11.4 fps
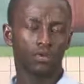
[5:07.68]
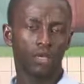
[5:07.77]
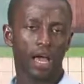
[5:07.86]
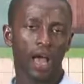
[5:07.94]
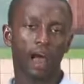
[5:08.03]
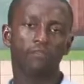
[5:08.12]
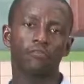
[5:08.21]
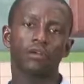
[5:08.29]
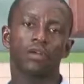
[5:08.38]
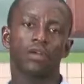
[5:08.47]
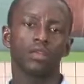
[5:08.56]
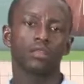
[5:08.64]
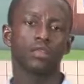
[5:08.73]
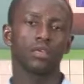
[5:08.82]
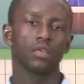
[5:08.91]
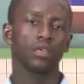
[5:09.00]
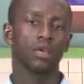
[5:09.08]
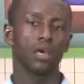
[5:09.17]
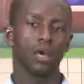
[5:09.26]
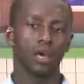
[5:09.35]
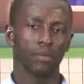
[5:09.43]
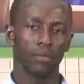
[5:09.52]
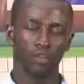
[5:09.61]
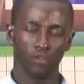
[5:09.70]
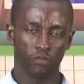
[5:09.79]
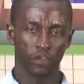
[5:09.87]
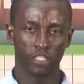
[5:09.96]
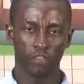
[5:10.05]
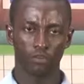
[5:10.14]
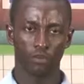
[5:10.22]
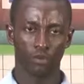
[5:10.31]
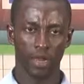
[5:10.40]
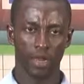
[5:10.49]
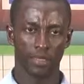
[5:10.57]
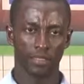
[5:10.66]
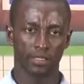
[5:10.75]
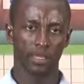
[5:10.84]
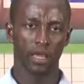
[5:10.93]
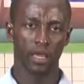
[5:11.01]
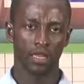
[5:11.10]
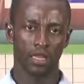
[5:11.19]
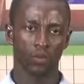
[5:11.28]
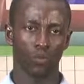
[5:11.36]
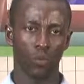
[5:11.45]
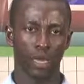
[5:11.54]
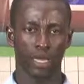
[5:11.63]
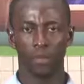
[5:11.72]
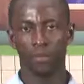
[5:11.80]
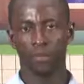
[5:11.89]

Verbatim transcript: we have the uh, innovative products and then work